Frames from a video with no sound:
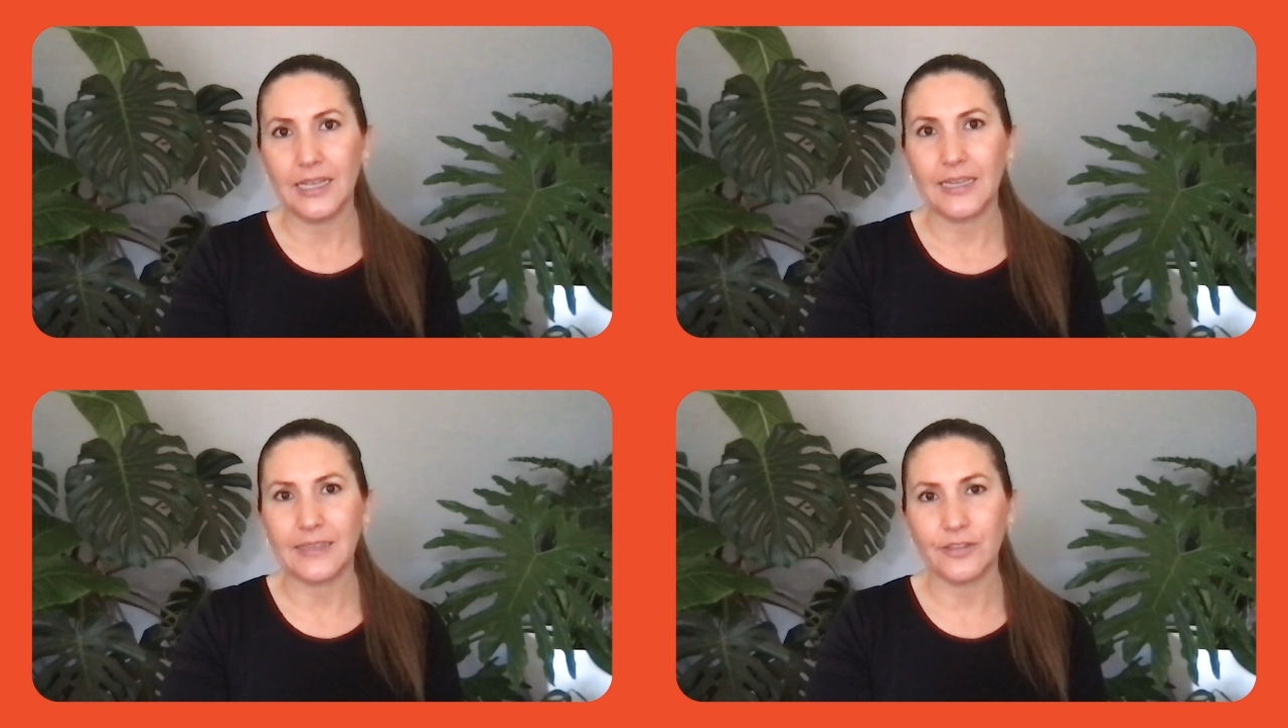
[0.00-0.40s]

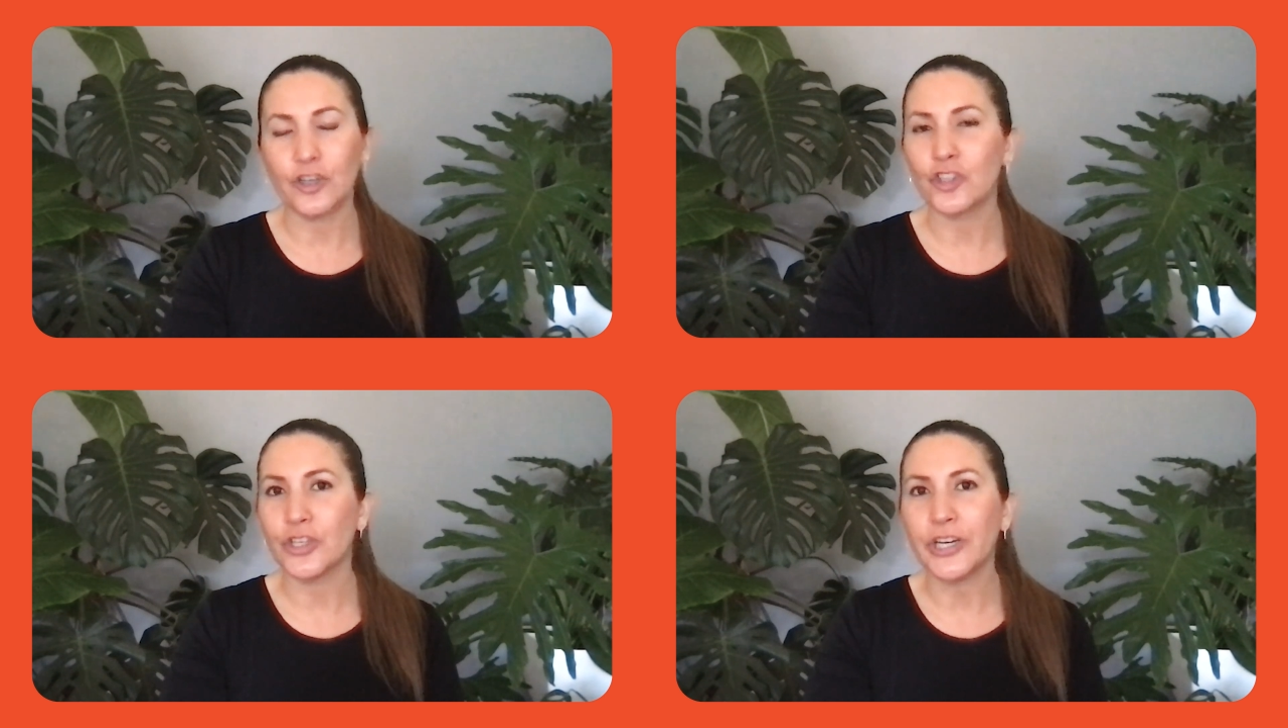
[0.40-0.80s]
It's
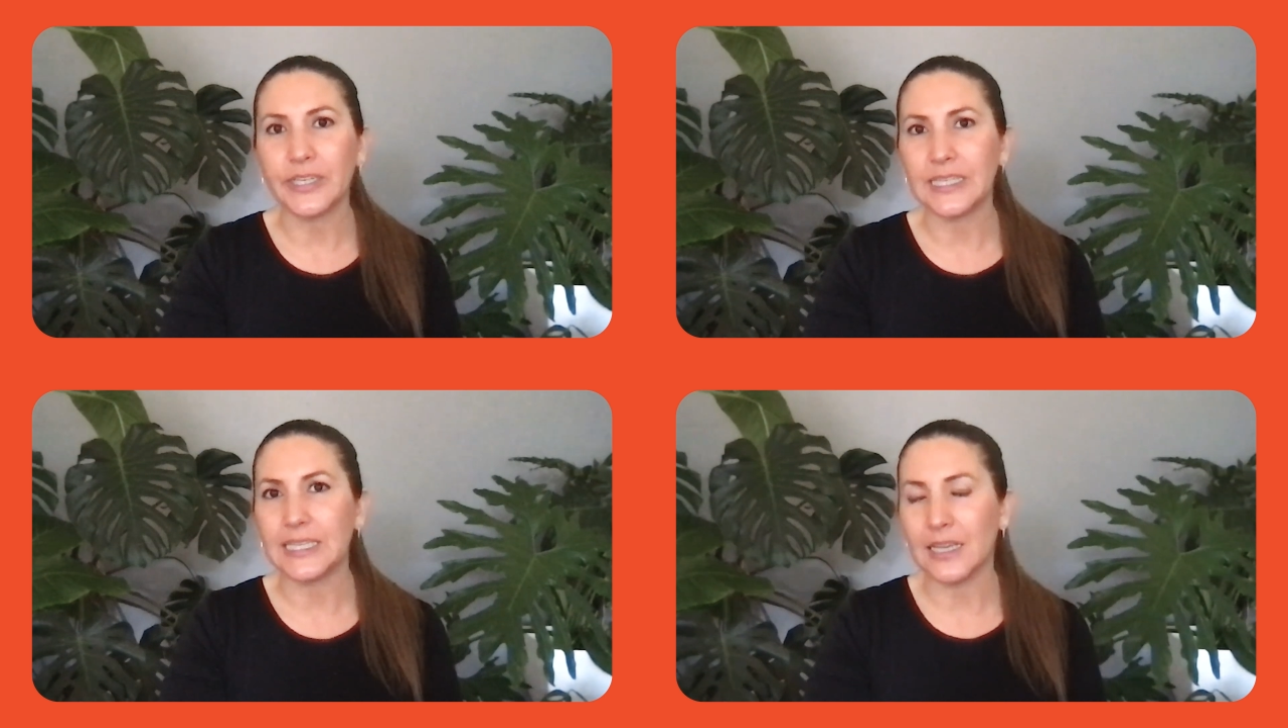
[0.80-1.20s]
not
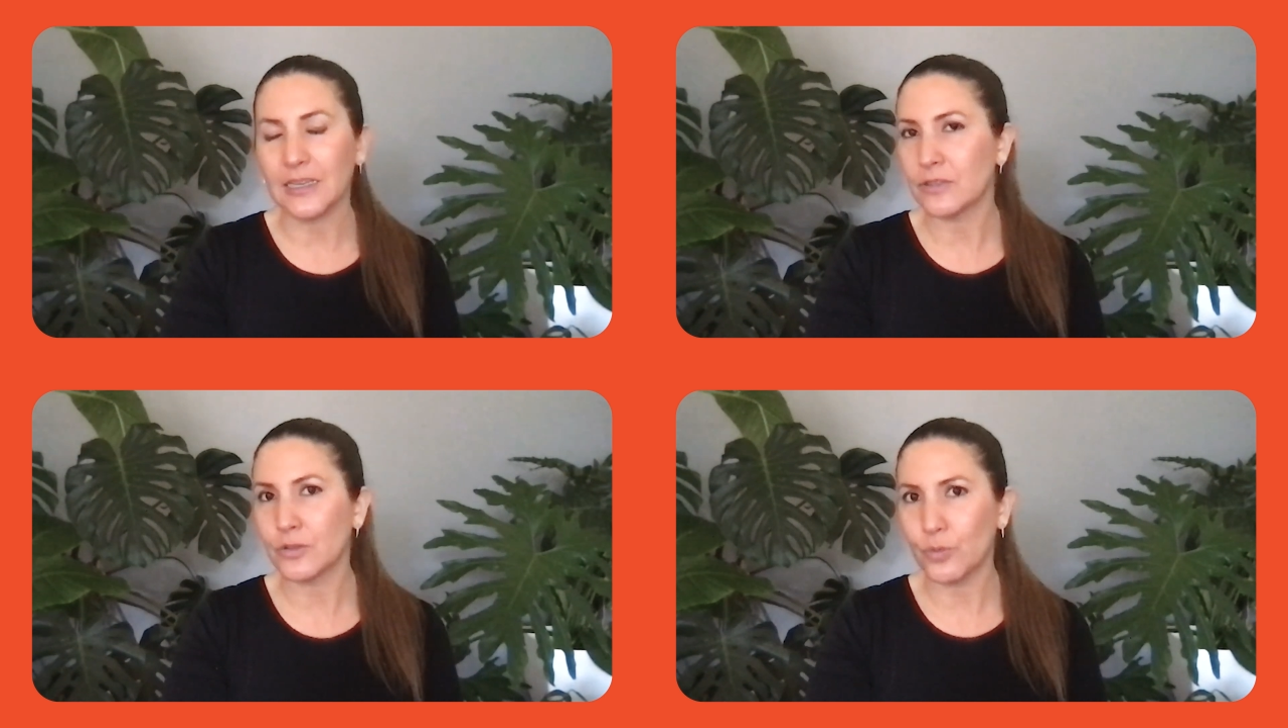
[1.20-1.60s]
taught in
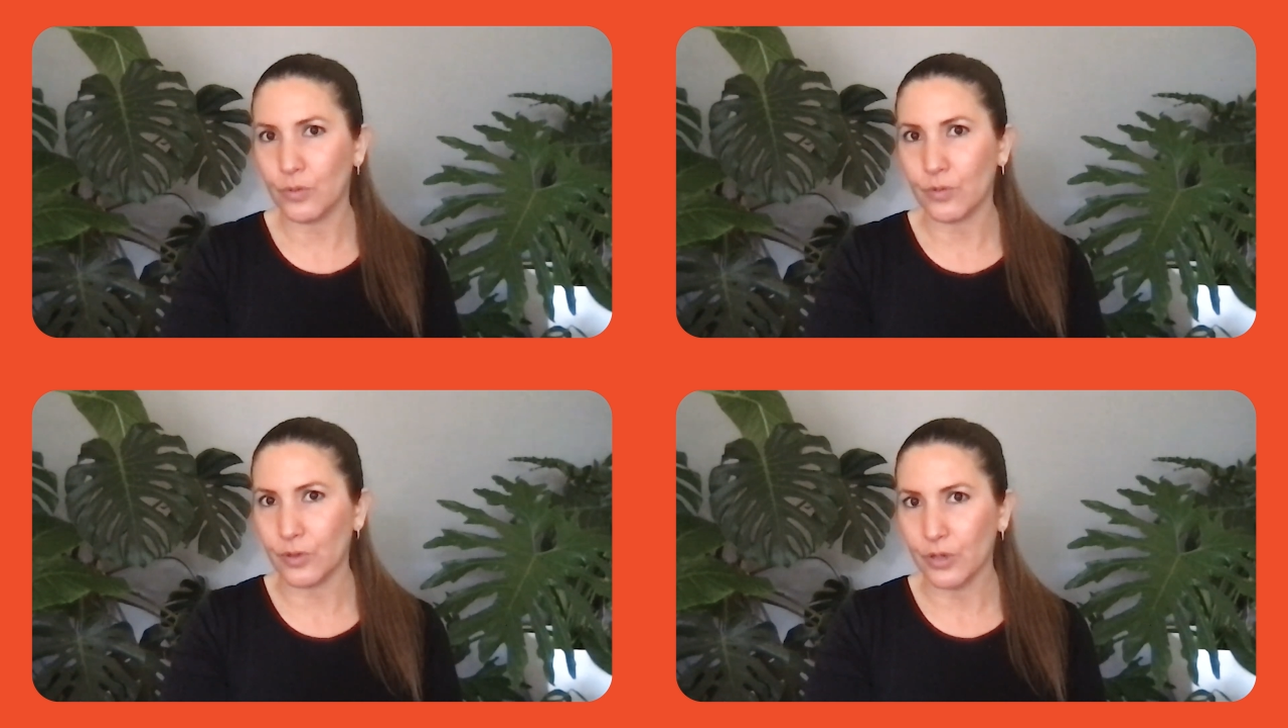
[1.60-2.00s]
any
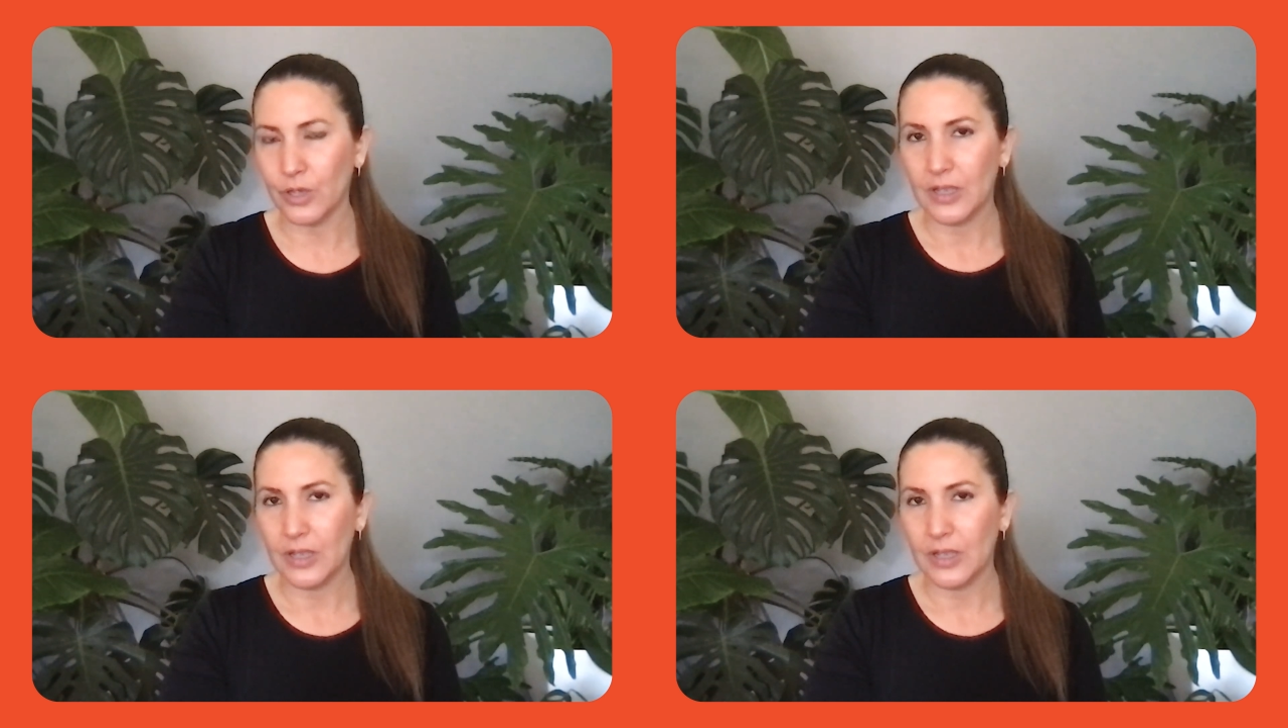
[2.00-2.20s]
school.